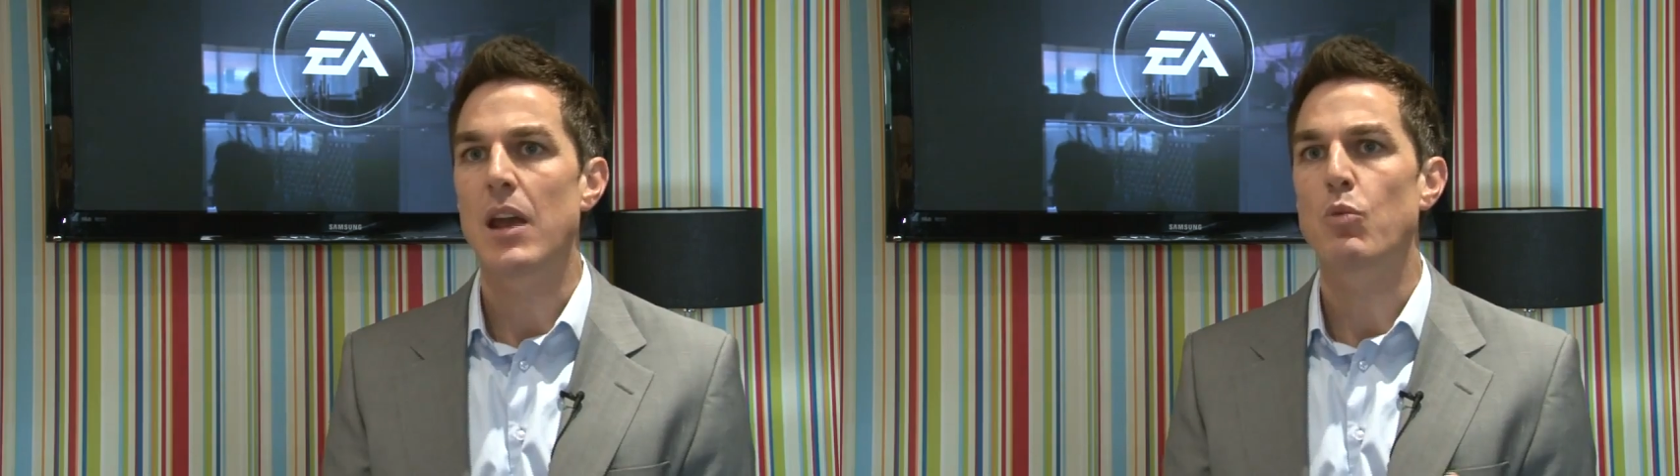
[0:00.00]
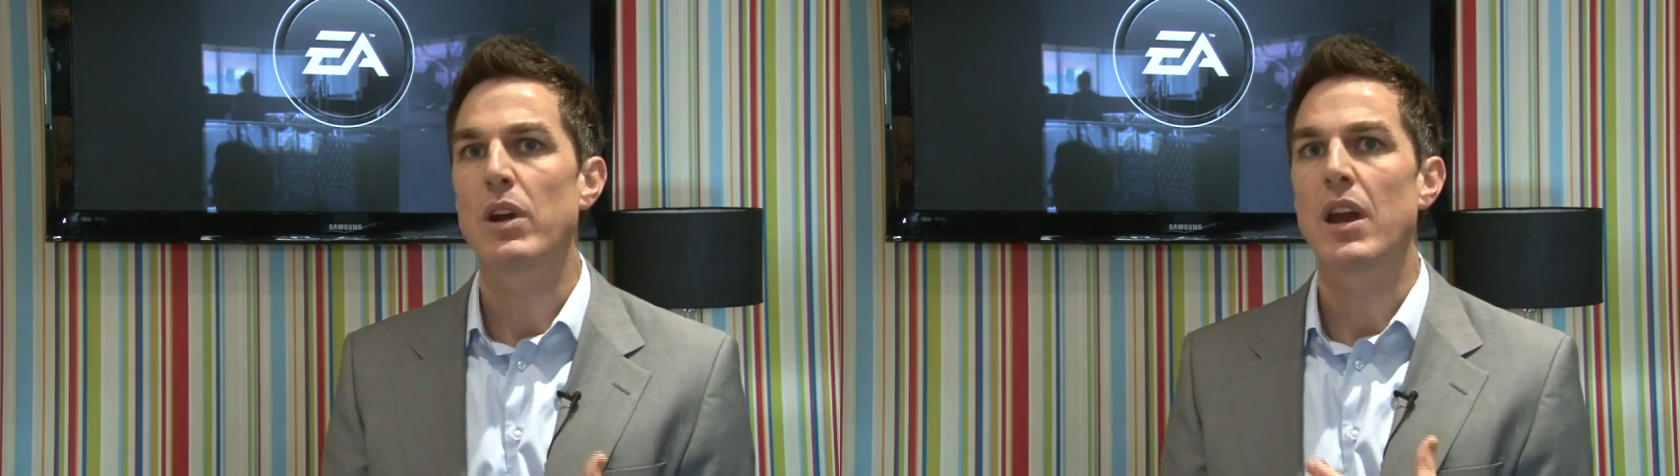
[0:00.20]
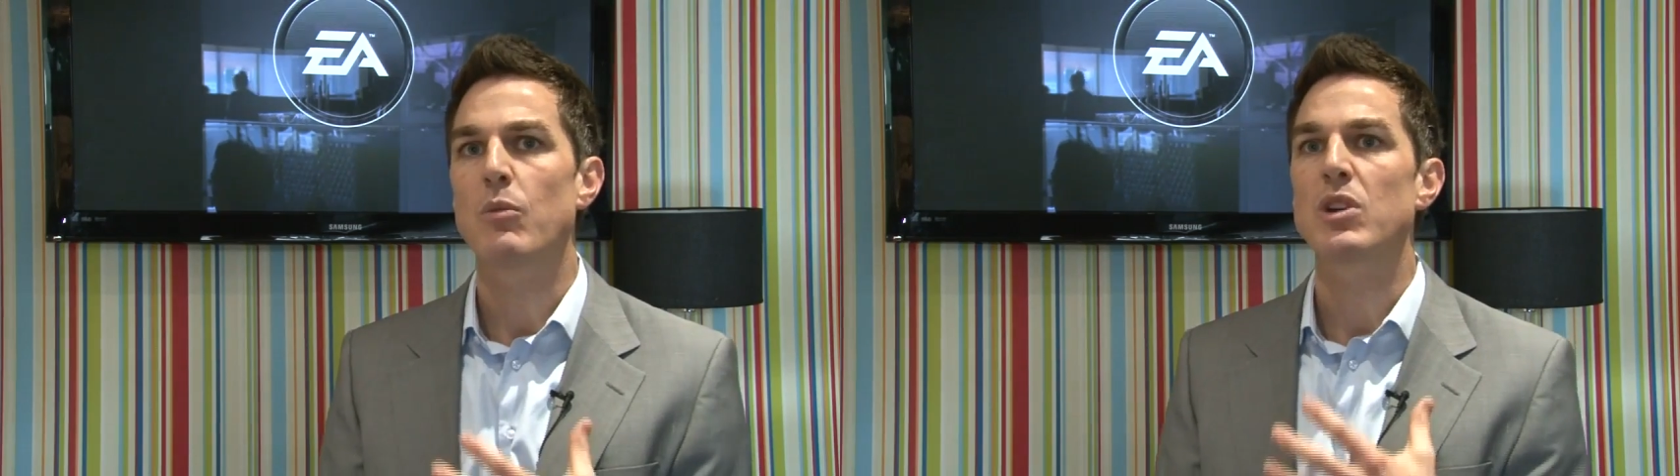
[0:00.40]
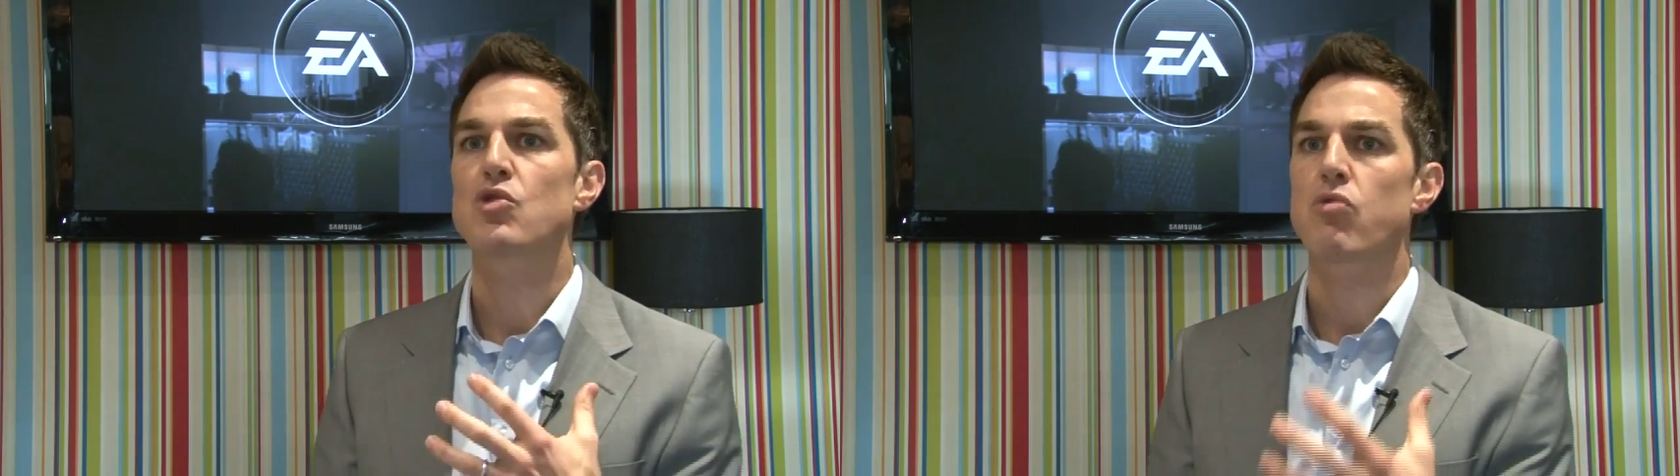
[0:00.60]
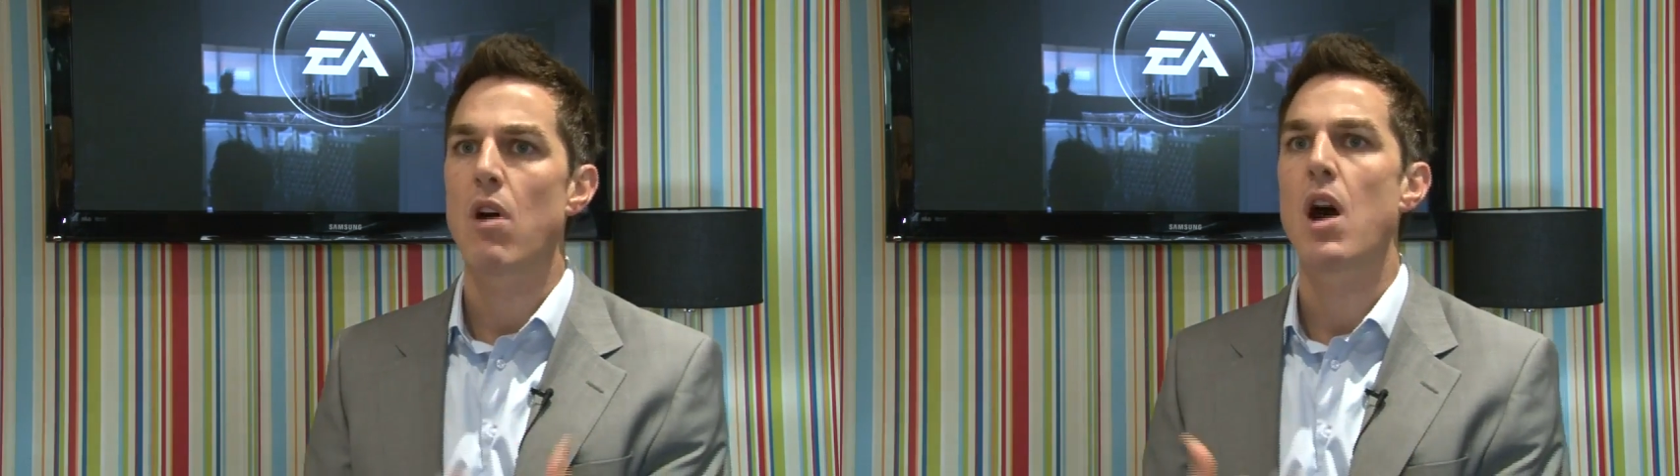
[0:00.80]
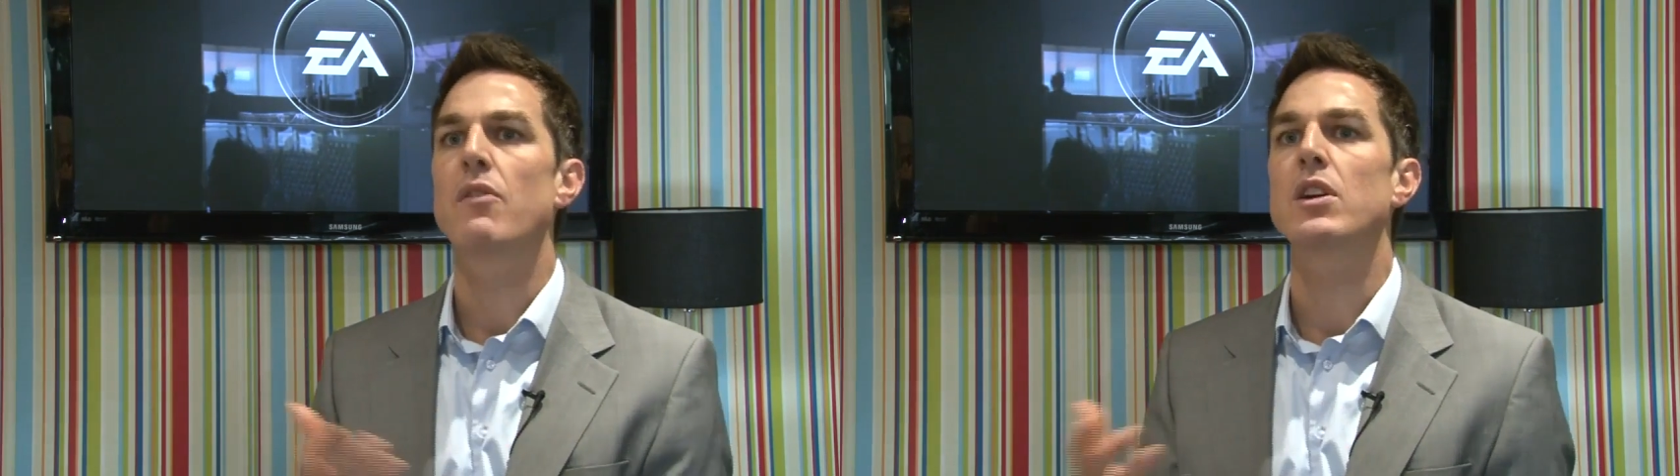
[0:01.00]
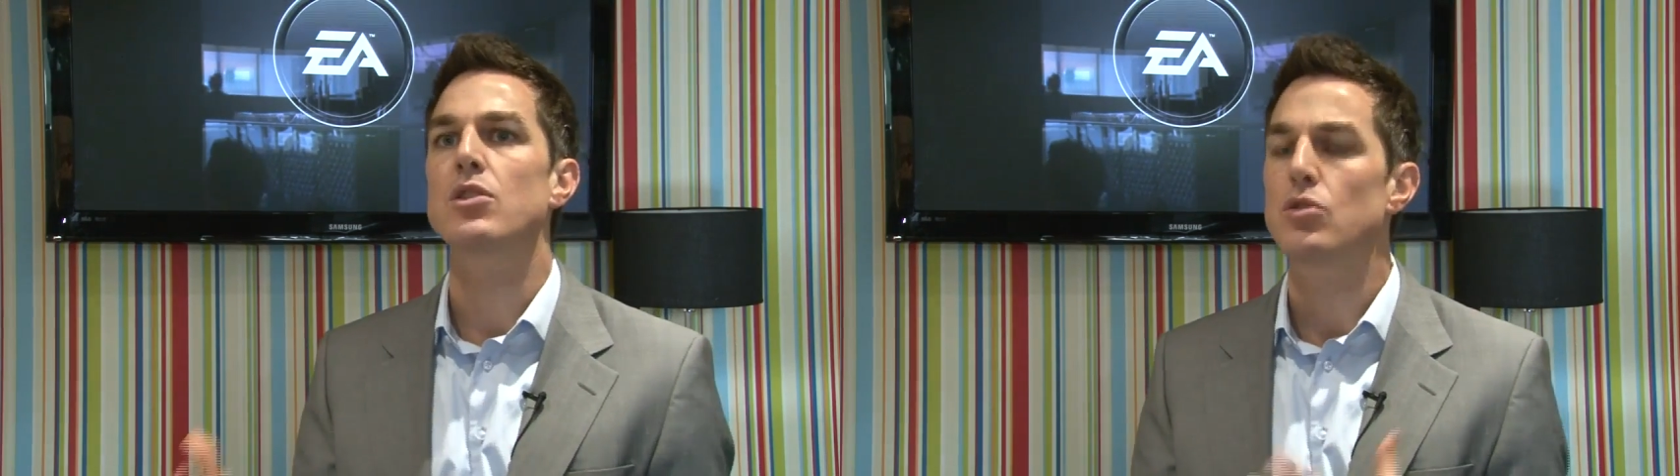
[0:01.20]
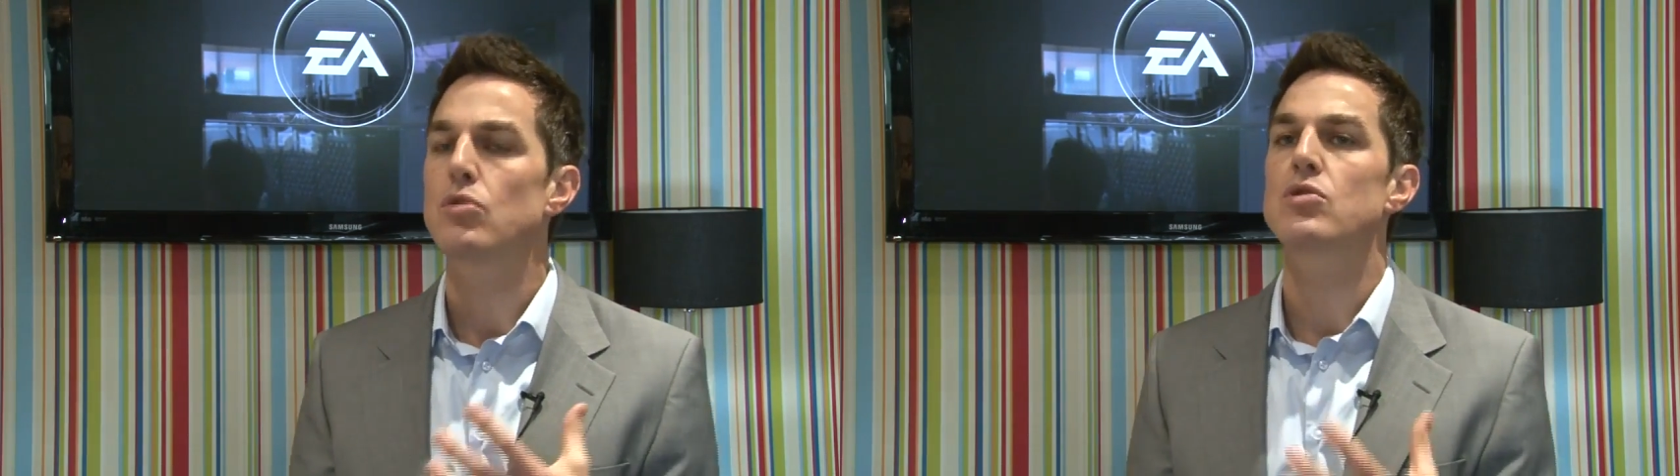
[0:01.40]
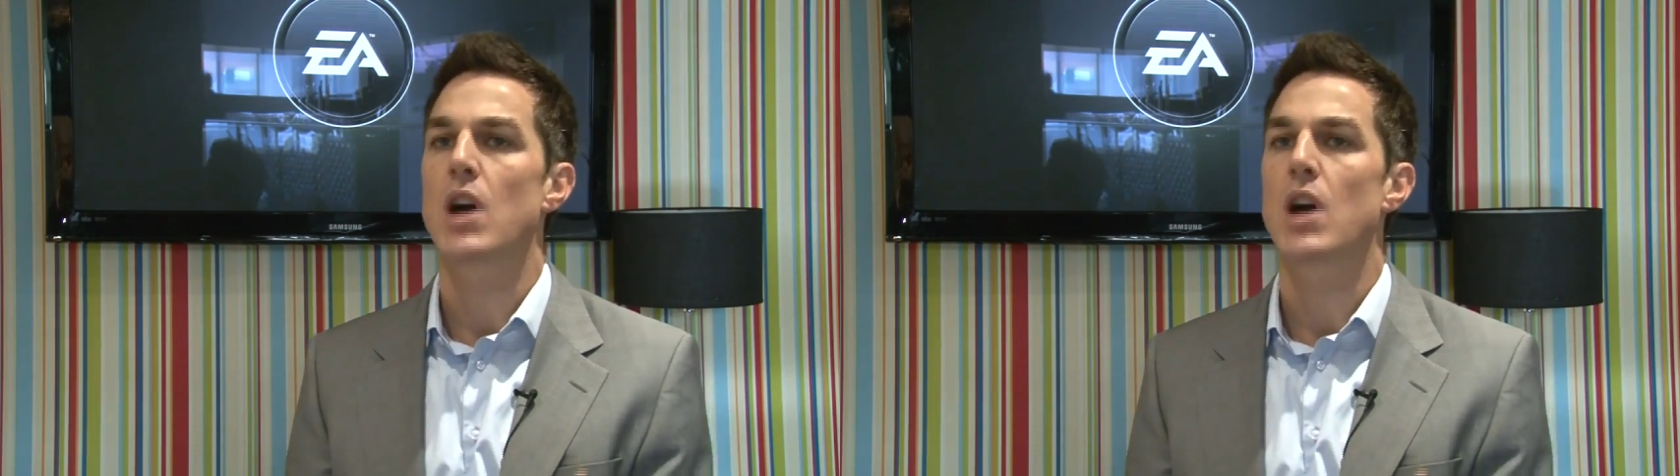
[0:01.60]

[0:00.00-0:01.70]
and we're driving a new